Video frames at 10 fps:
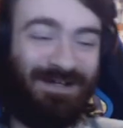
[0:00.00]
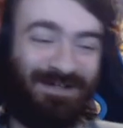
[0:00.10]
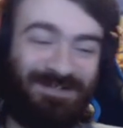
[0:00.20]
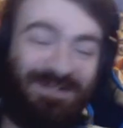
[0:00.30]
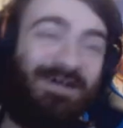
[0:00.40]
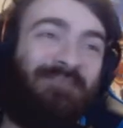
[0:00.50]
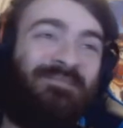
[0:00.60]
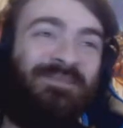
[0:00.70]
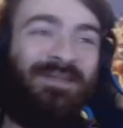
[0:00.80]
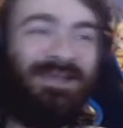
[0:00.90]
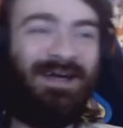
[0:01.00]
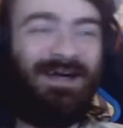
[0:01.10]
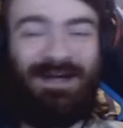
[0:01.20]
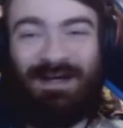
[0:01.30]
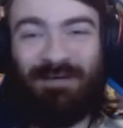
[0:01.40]
and,
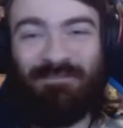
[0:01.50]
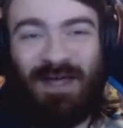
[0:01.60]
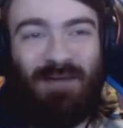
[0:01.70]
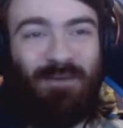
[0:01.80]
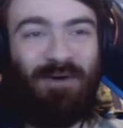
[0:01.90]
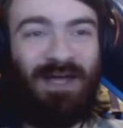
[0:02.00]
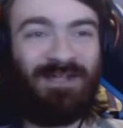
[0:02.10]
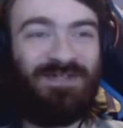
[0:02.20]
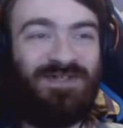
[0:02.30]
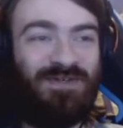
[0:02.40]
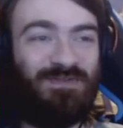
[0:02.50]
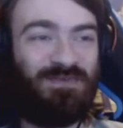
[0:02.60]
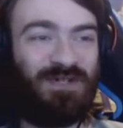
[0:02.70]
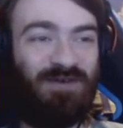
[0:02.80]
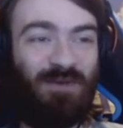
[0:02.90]
uh, and I would like to steal some
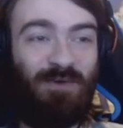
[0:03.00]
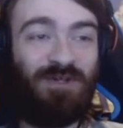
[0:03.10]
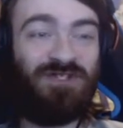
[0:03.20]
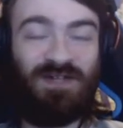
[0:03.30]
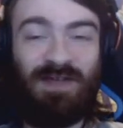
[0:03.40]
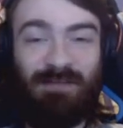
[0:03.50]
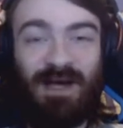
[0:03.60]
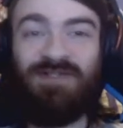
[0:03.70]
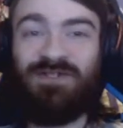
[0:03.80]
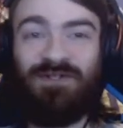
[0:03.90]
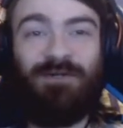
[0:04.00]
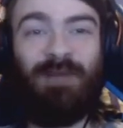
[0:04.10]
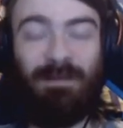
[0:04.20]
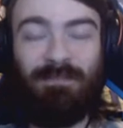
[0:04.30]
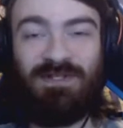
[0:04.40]
stuff. I want to steal that bicycle
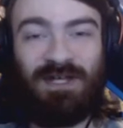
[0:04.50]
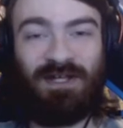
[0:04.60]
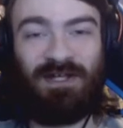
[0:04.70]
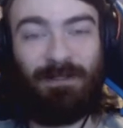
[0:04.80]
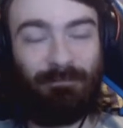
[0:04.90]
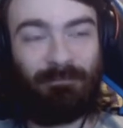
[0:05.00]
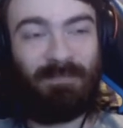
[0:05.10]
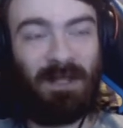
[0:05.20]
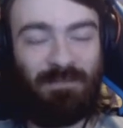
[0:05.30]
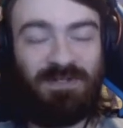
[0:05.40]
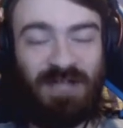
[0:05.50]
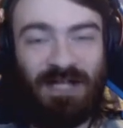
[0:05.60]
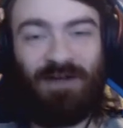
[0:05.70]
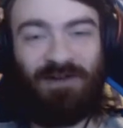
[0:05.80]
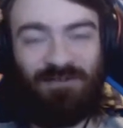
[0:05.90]
in particular. In
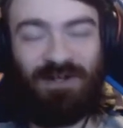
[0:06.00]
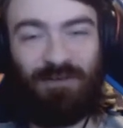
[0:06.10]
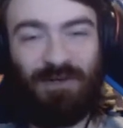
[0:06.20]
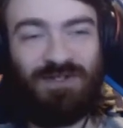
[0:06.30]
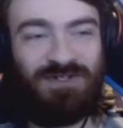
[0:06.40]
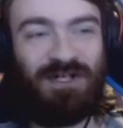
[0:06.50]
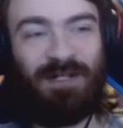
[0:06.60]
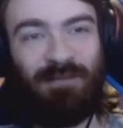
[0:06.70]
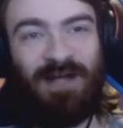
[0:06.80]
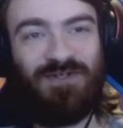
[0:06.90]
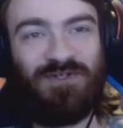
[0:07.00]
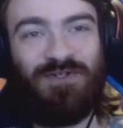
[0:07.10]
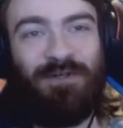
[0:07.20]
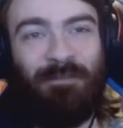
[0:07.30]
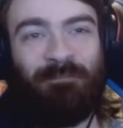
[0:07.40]
particular, I really wanted to steal a
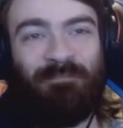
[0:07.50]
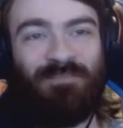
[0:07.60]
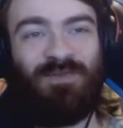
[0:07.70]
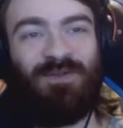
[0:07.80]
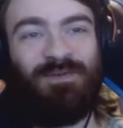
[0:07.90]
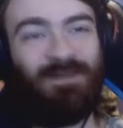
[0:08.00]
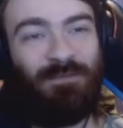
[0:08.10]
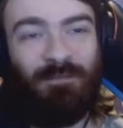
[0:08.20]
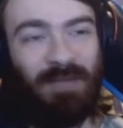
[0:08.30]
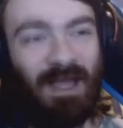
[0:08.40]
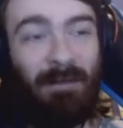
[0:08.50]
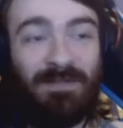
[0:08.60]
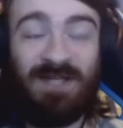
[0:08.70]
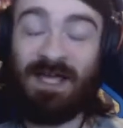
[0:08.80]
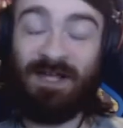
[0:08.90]
bicycle. In
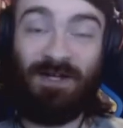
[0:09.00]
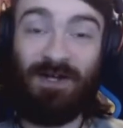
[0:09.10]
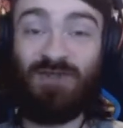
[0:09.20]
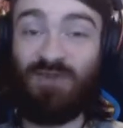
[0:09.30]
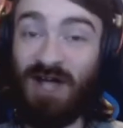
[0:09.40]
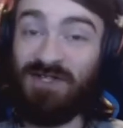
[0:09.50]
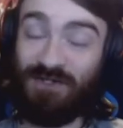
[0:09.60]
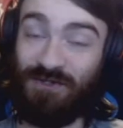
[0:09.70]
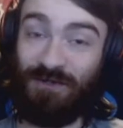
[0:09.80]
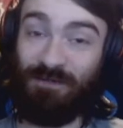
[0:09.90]
particular, a tricycle.